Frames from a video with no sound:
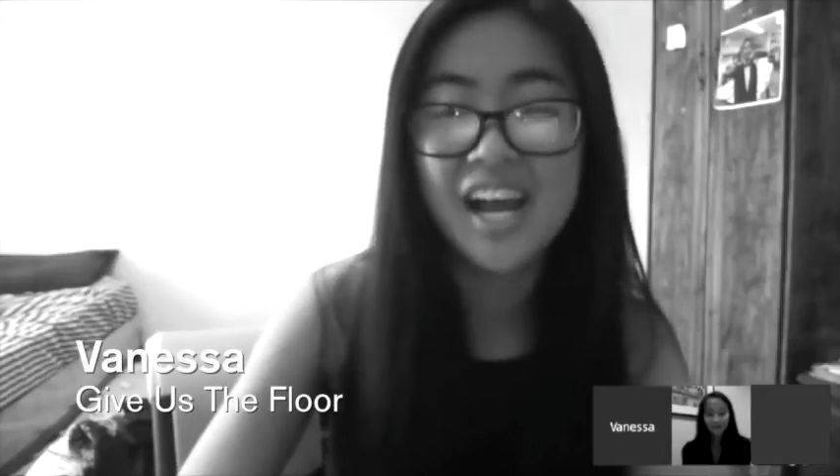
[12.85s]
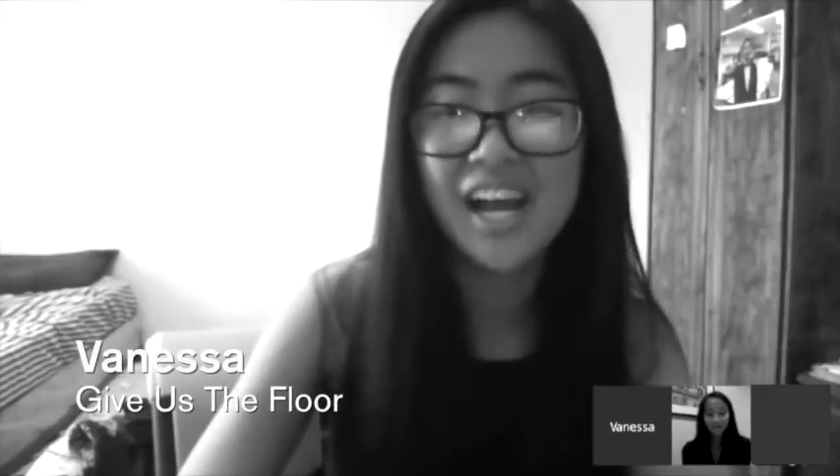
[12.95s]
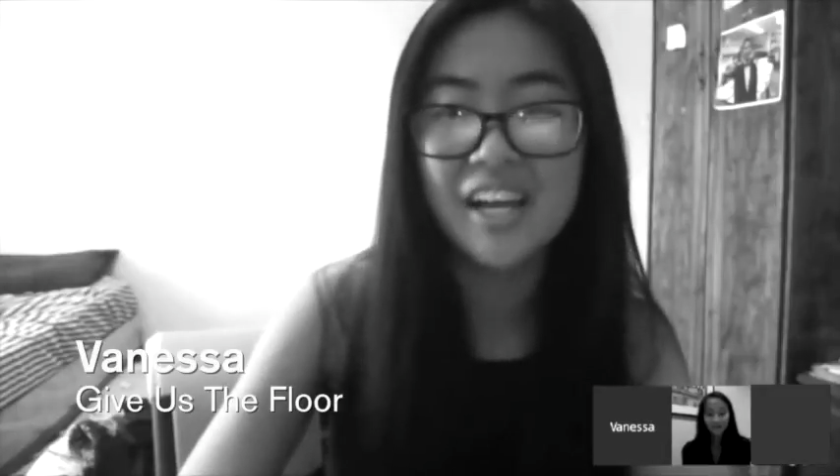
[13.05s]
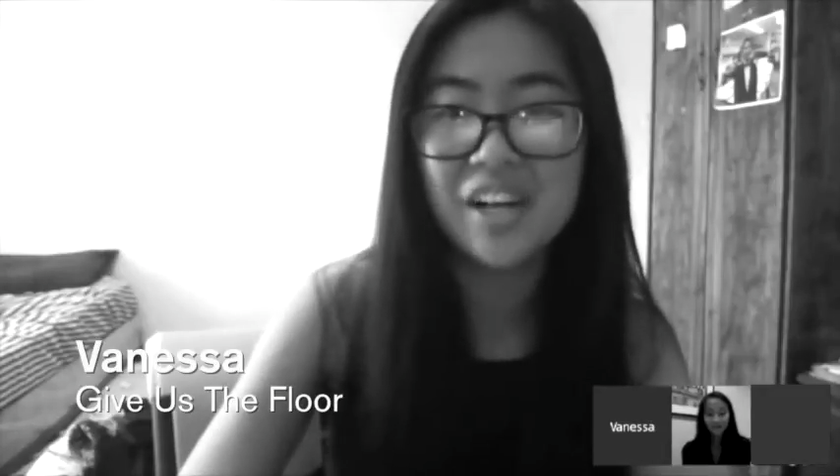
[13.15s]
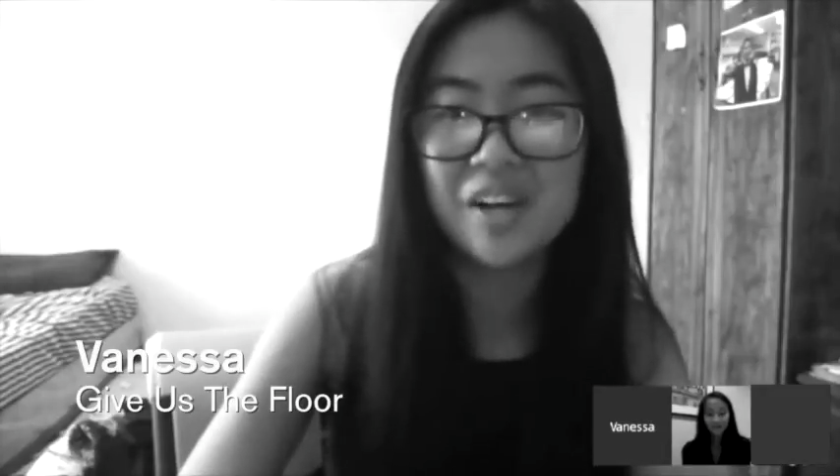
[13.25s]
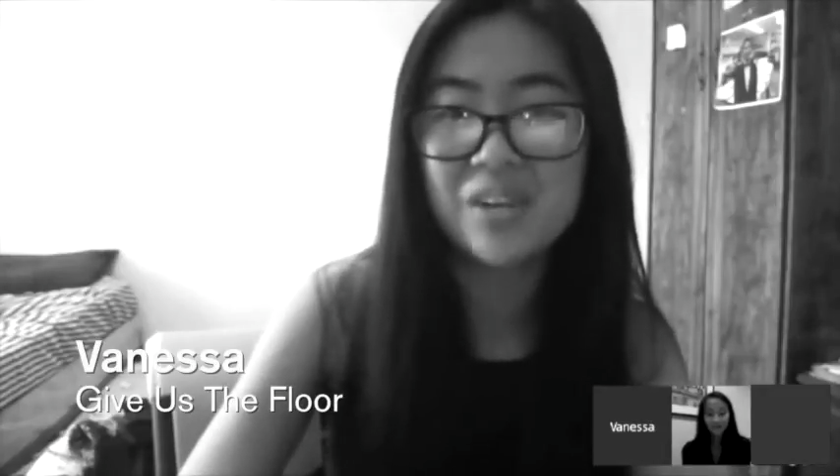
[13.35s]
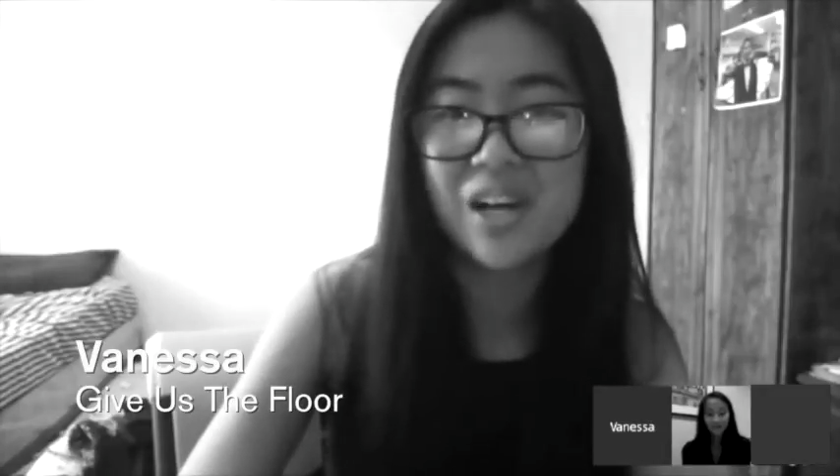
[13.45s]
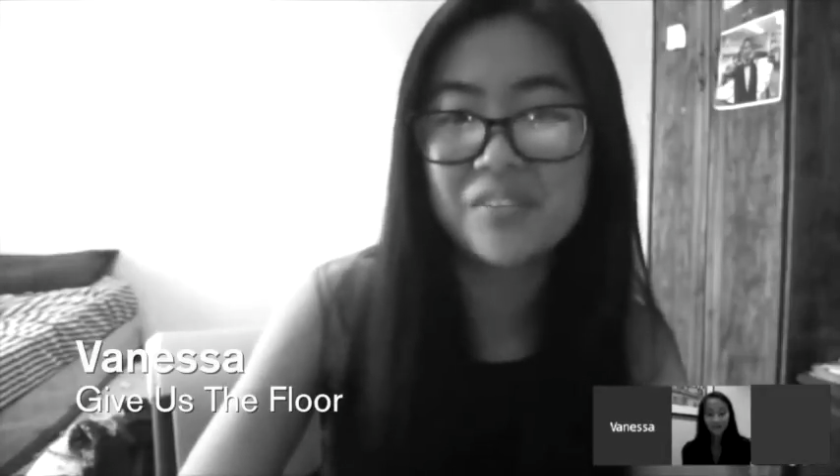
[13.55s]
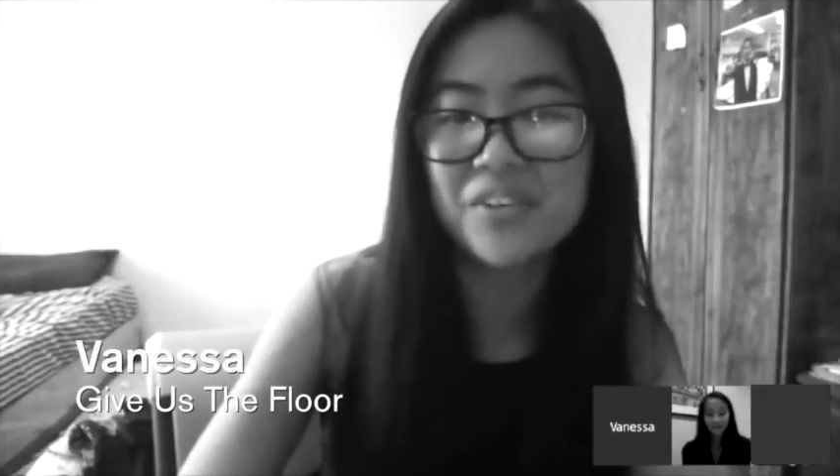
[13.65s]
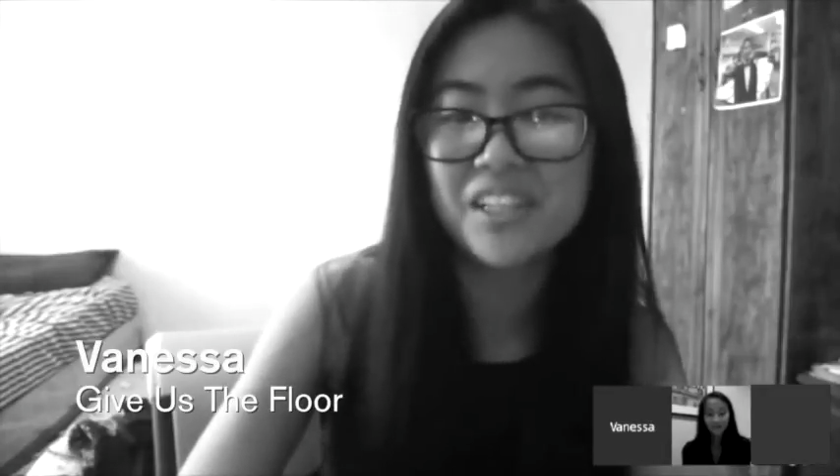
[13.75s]
a
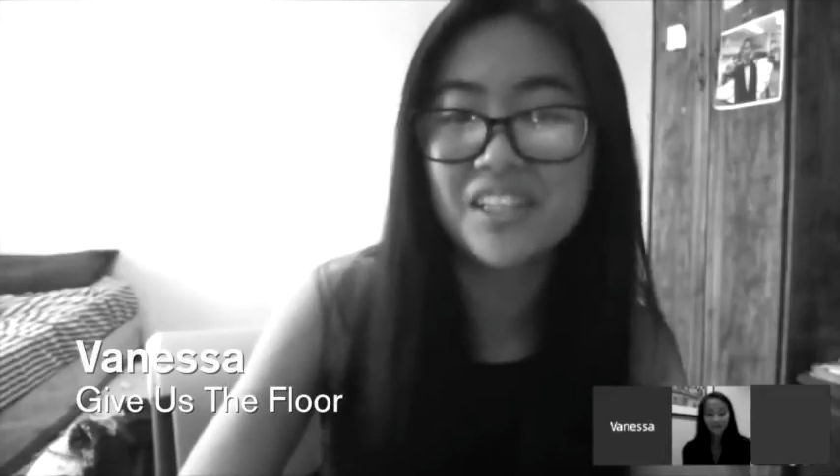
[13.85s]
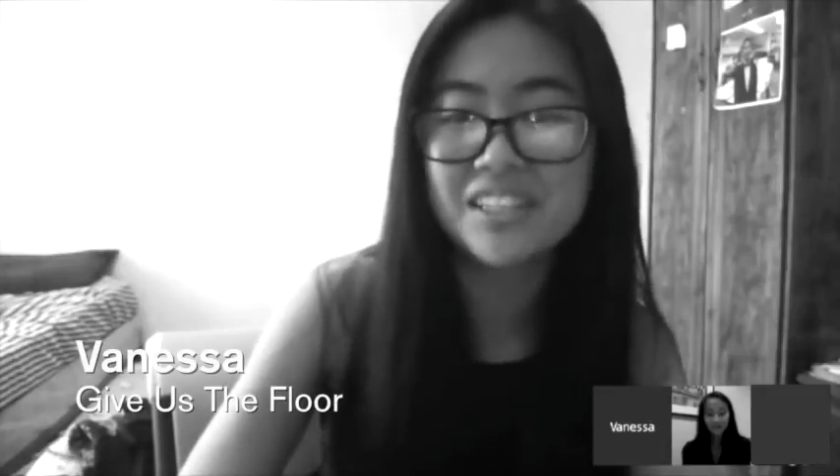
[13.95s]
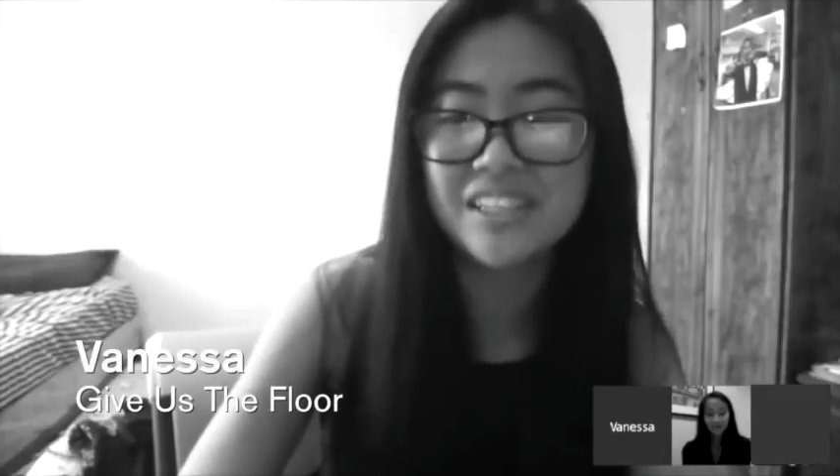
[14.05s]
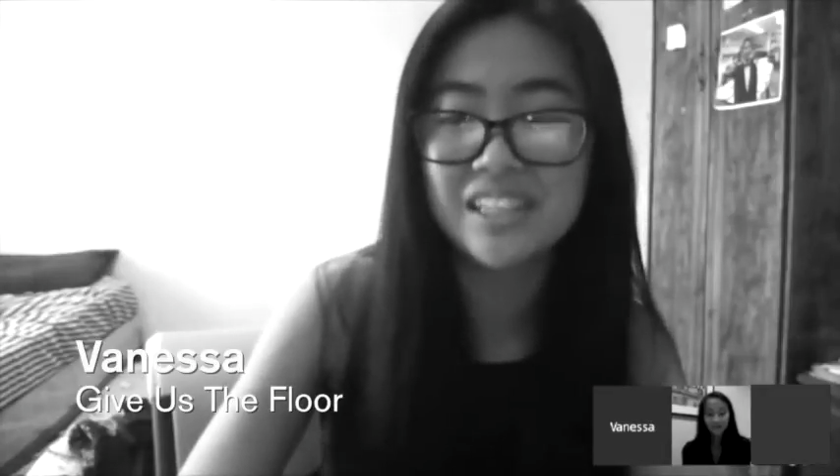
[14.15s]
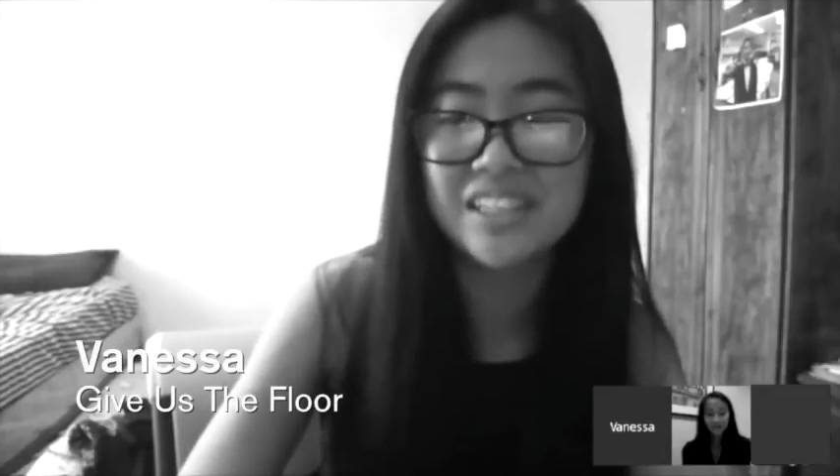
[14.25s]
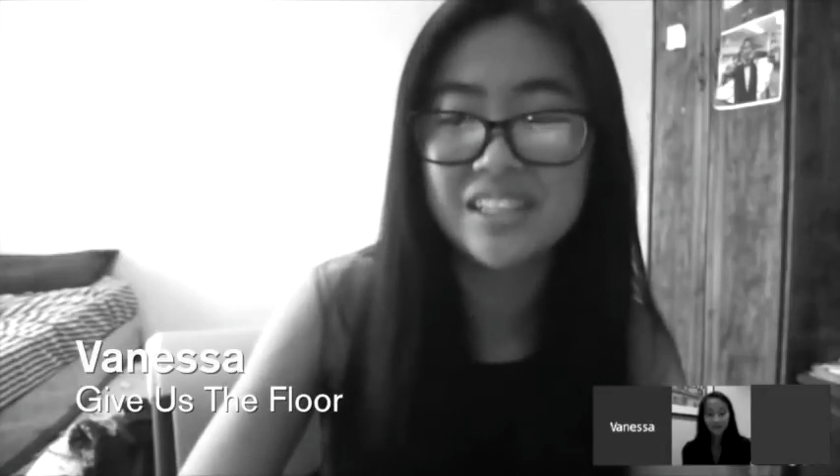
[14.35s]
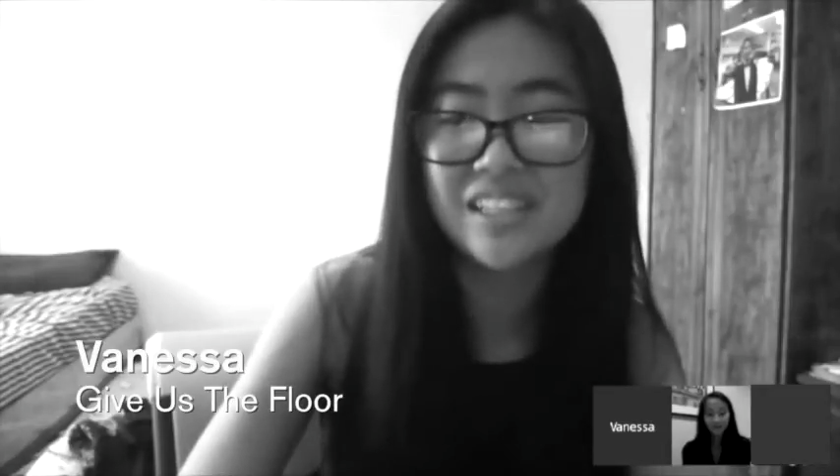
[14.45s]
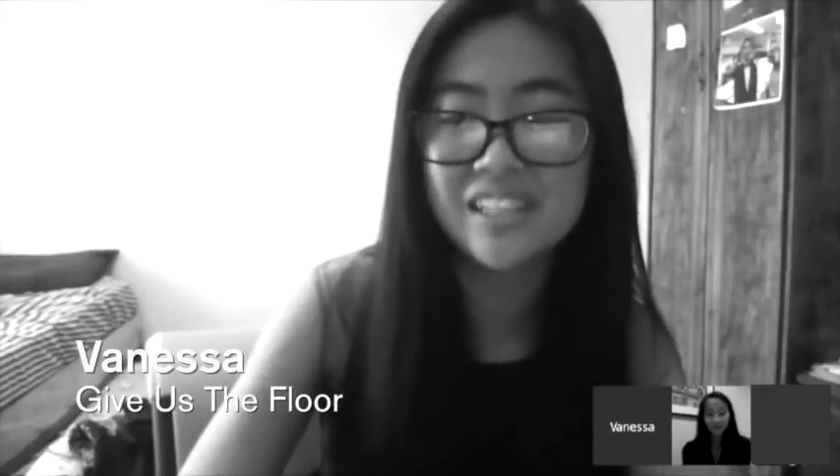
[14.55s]
nonprofit organization